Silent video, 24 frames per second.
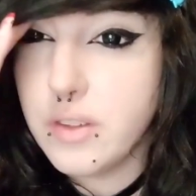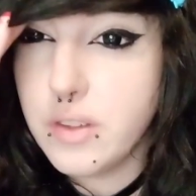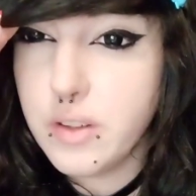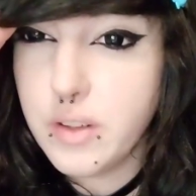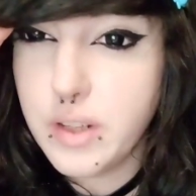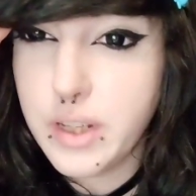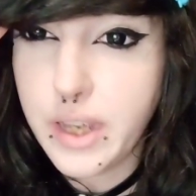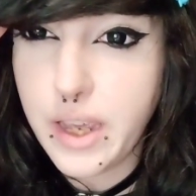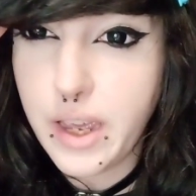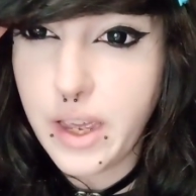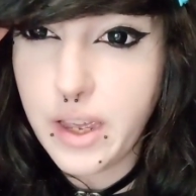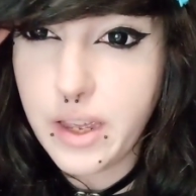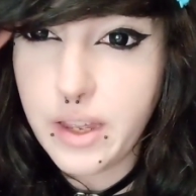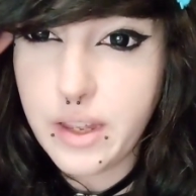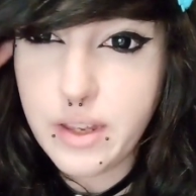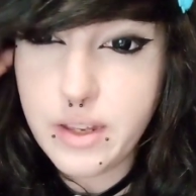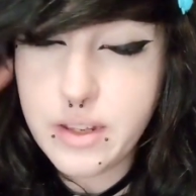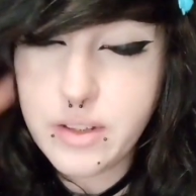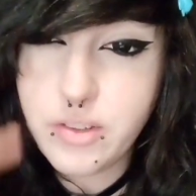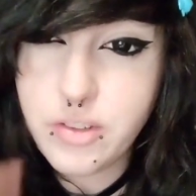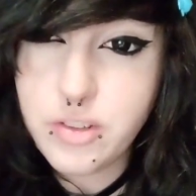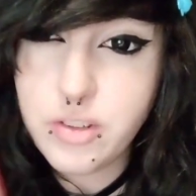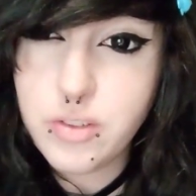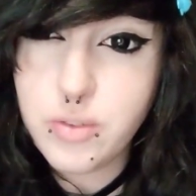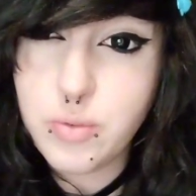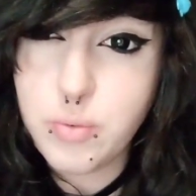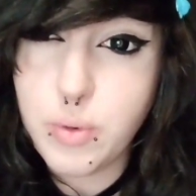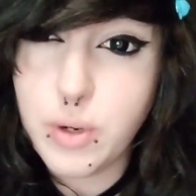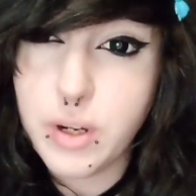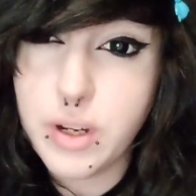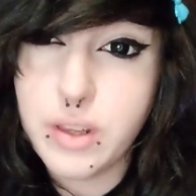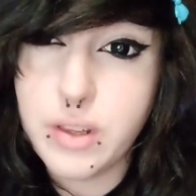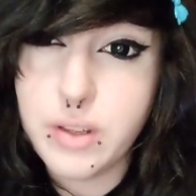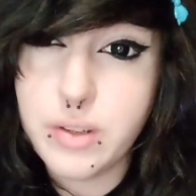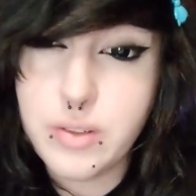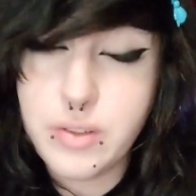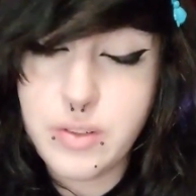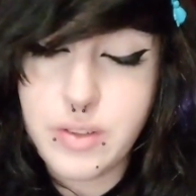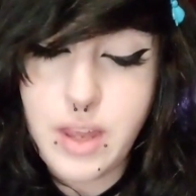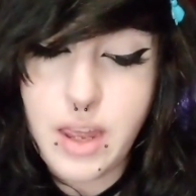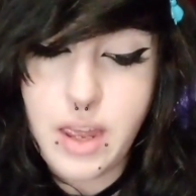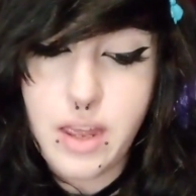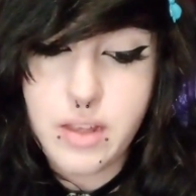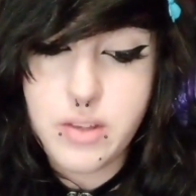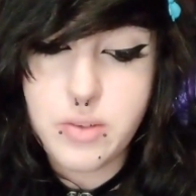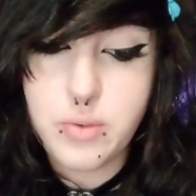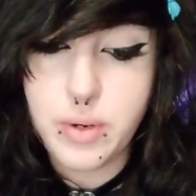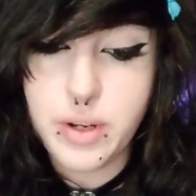So yeah, it's just one of those
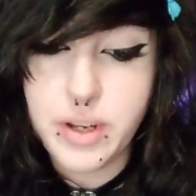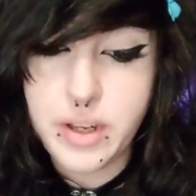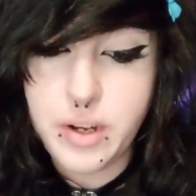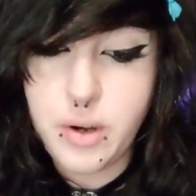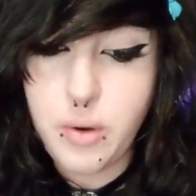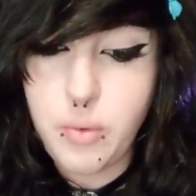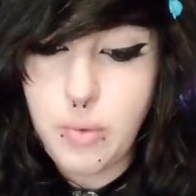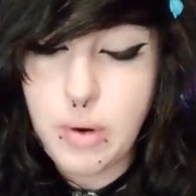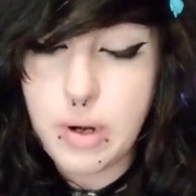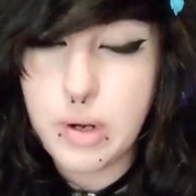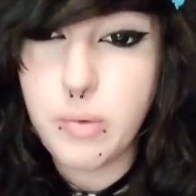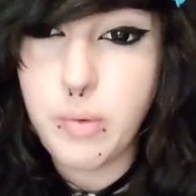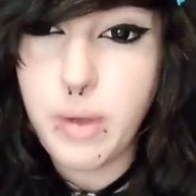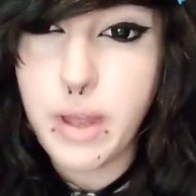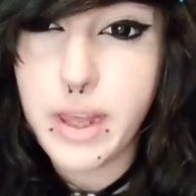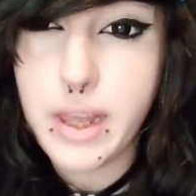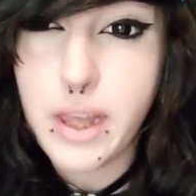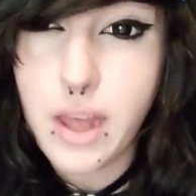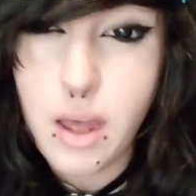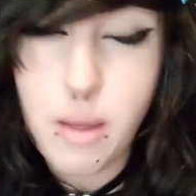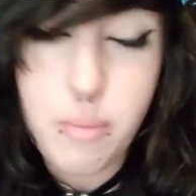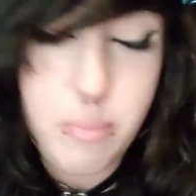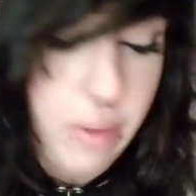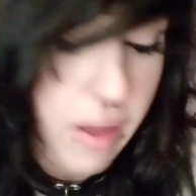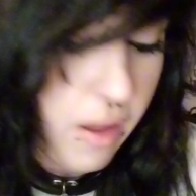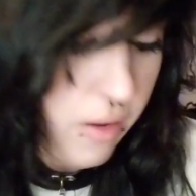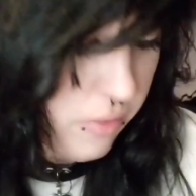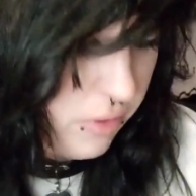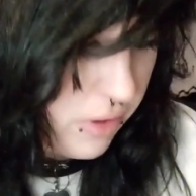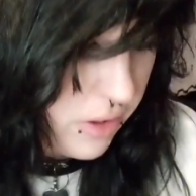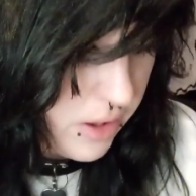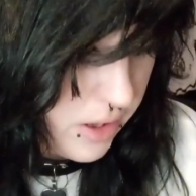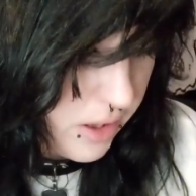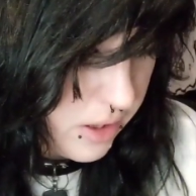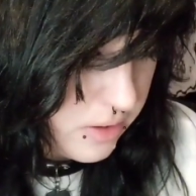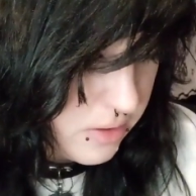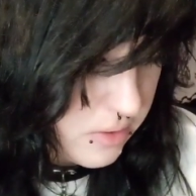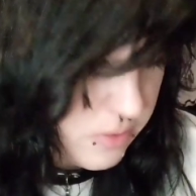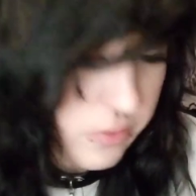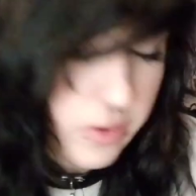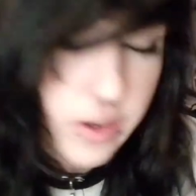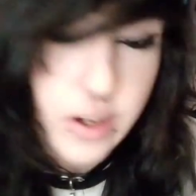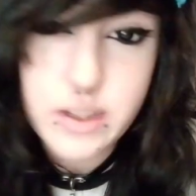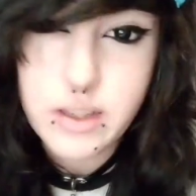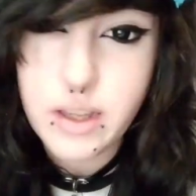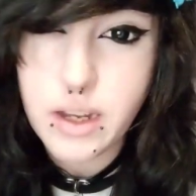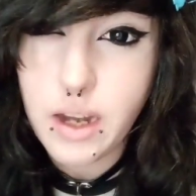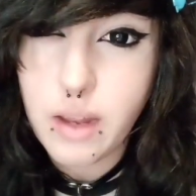days where you don't want to wake up. Everything's
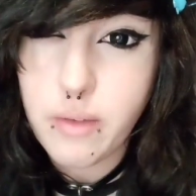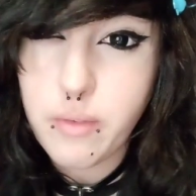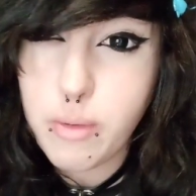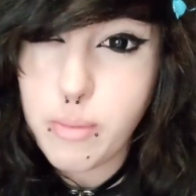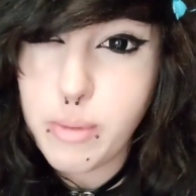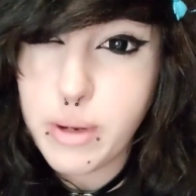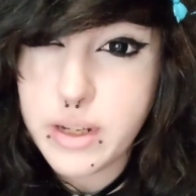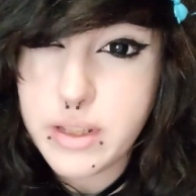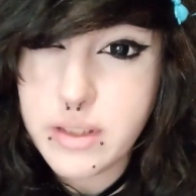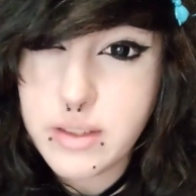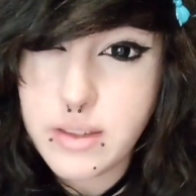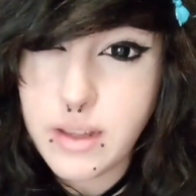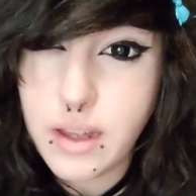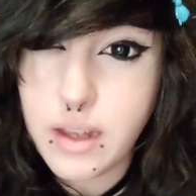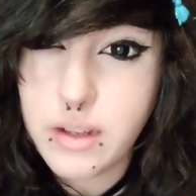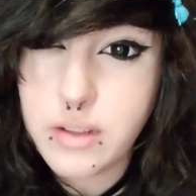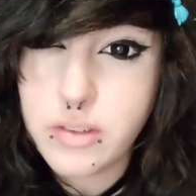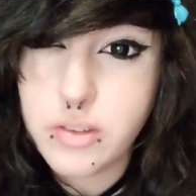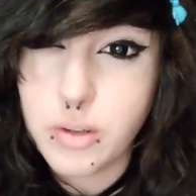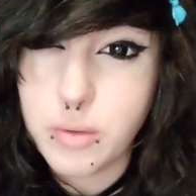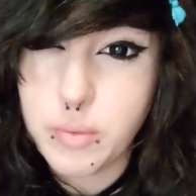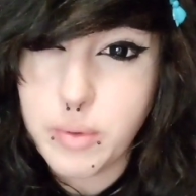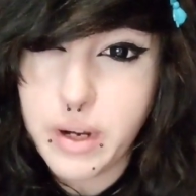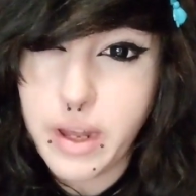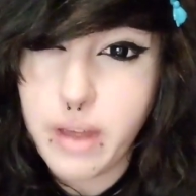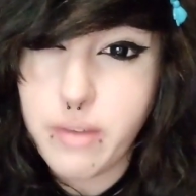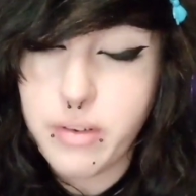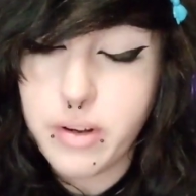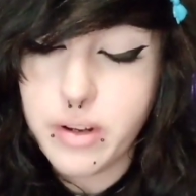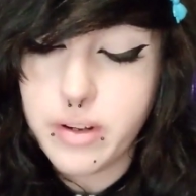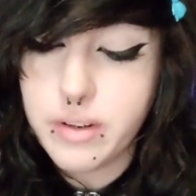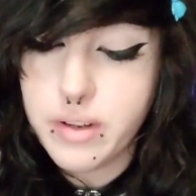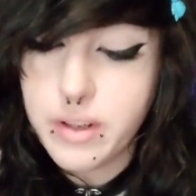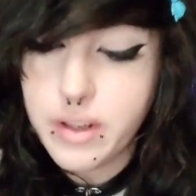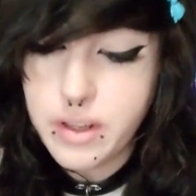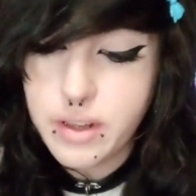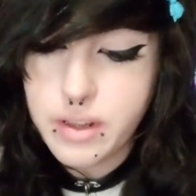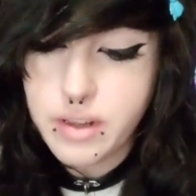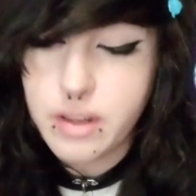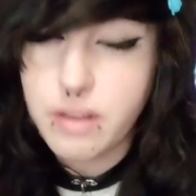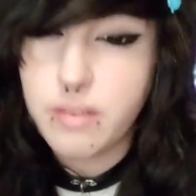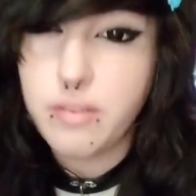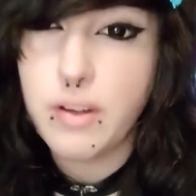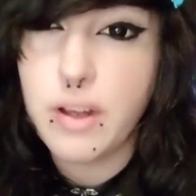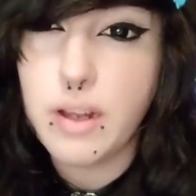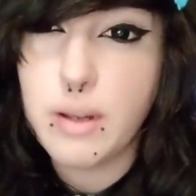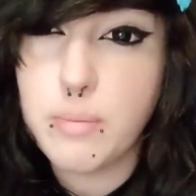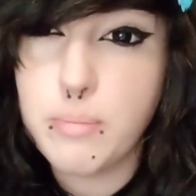fucked and everybody sucks or whatever the
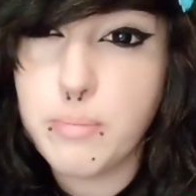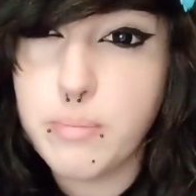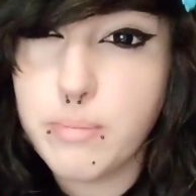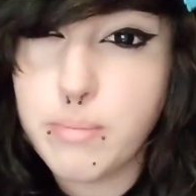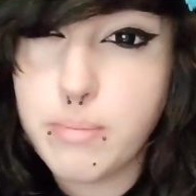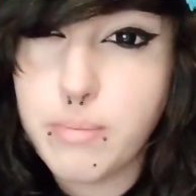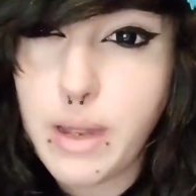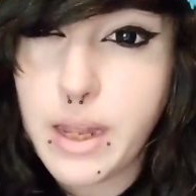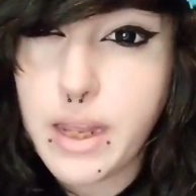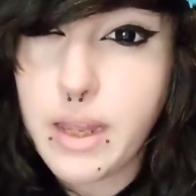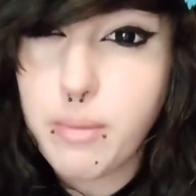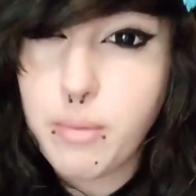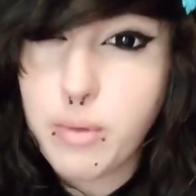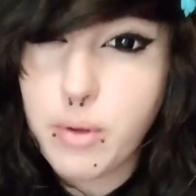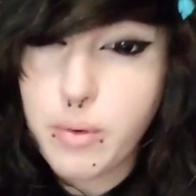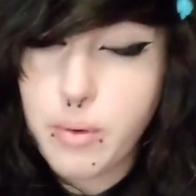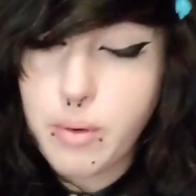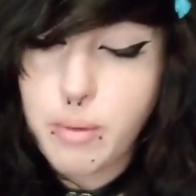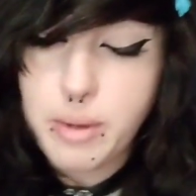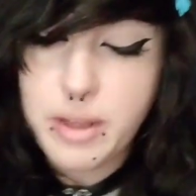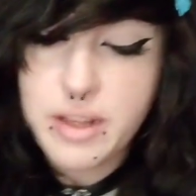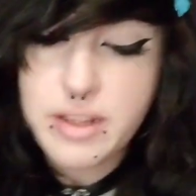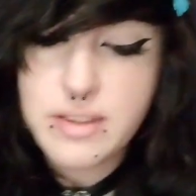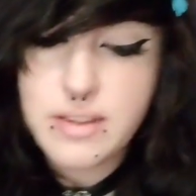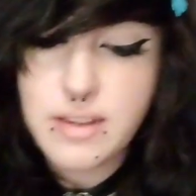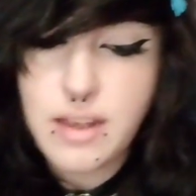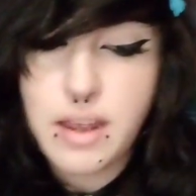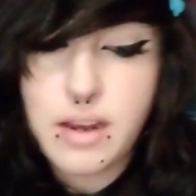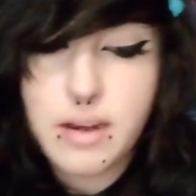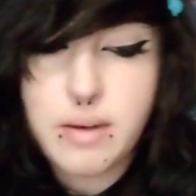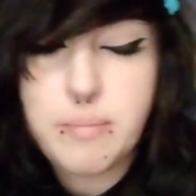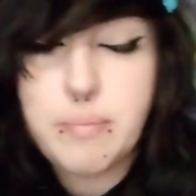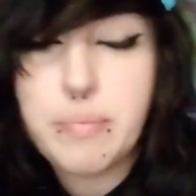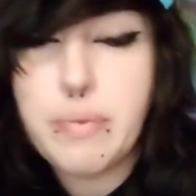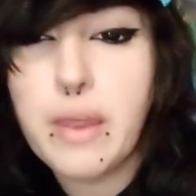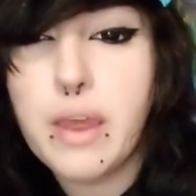fuck My Chemical Romance said.